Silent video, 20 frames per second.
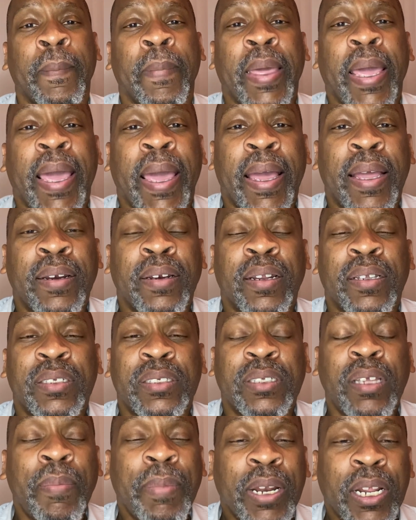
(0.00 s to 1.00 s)
And
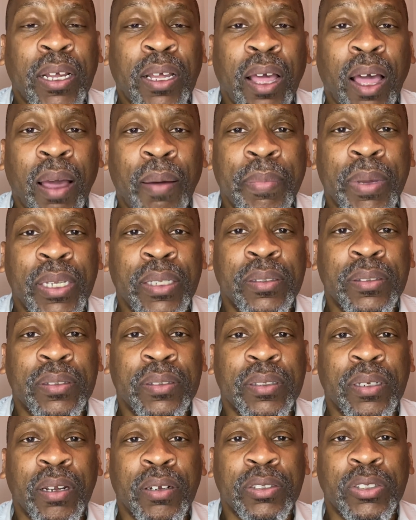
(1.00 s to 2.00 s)
some of the comments
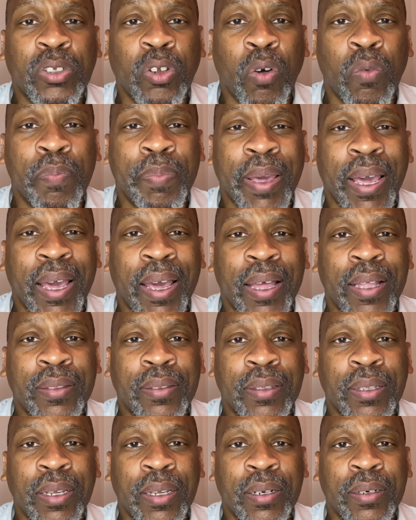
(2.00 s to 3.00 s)
are so bad
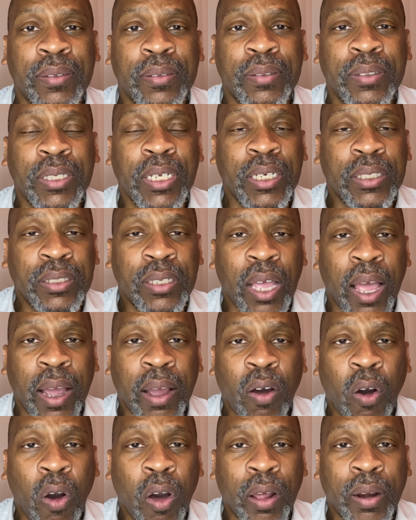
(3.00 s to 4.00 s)
that
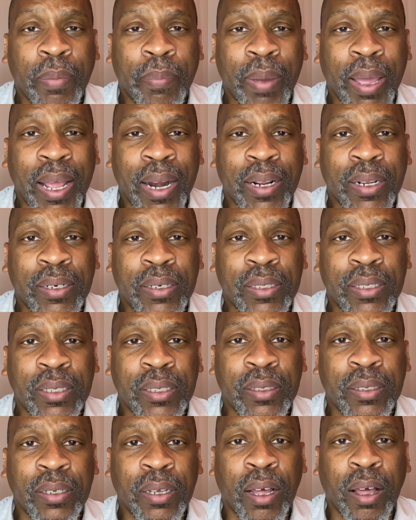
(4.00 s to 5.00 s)
TikTok
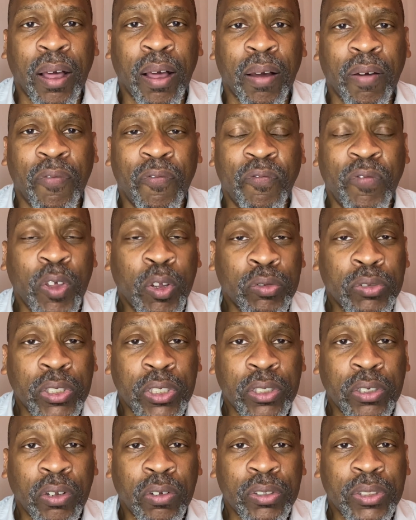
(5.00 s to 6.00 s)
automatically uh,
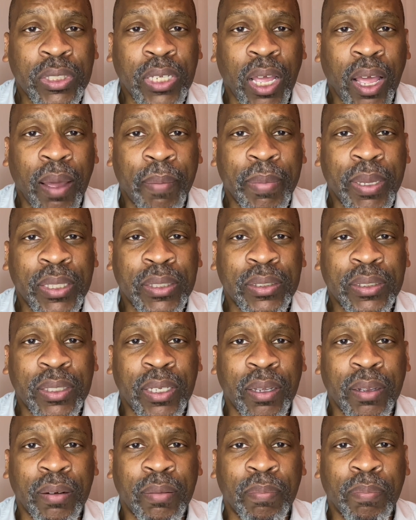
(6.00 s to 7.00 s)
filtered those comments
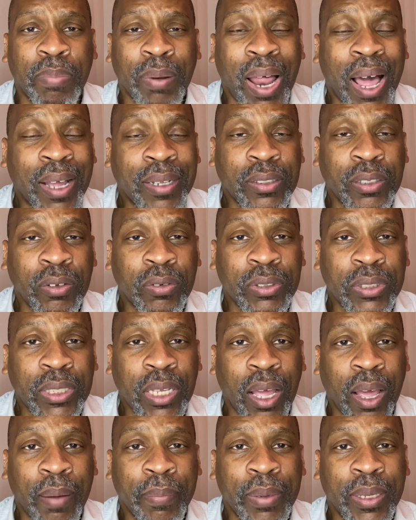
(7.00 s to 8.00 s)
and blocked those
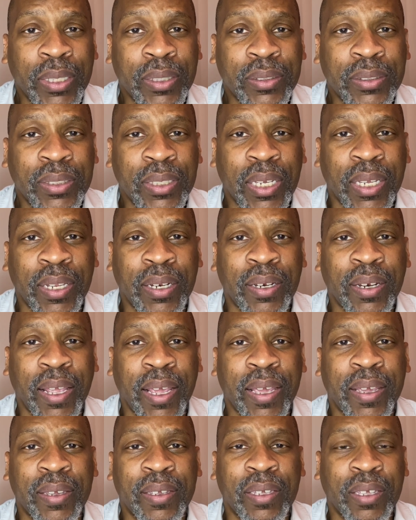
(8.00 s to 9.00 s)
comments, and
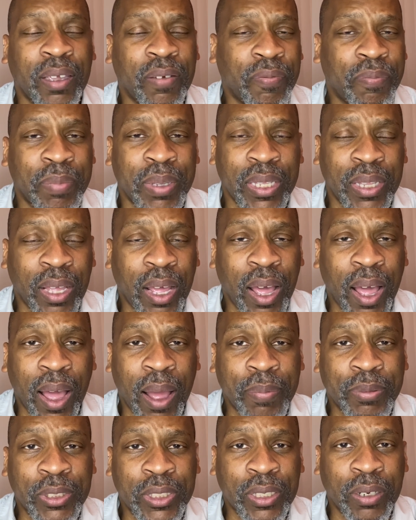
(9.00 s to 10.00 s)
they give me the
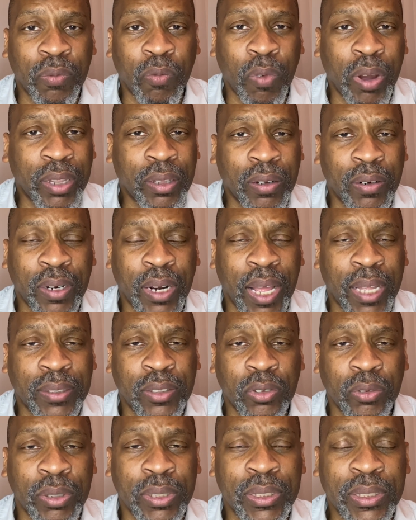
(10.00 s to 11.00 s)
option whether or not
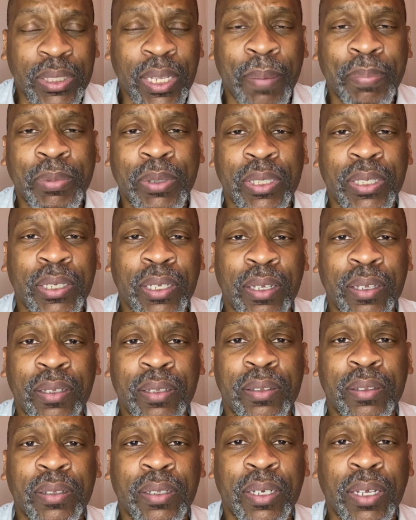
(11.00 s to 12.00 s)
to accept the,
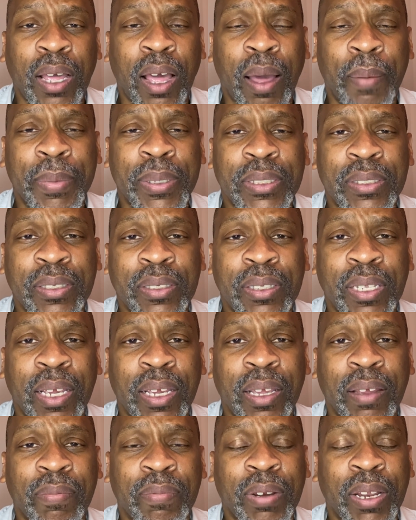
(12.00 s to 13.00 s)
the comments that they
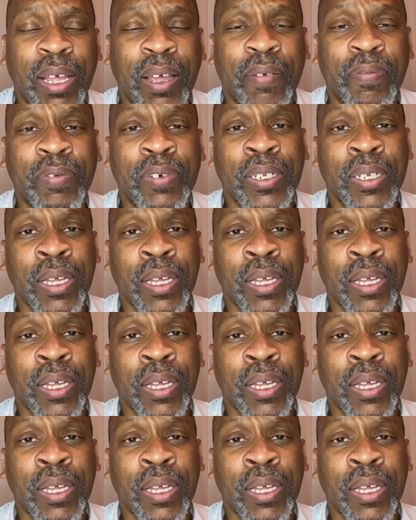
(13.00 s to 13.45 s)
have left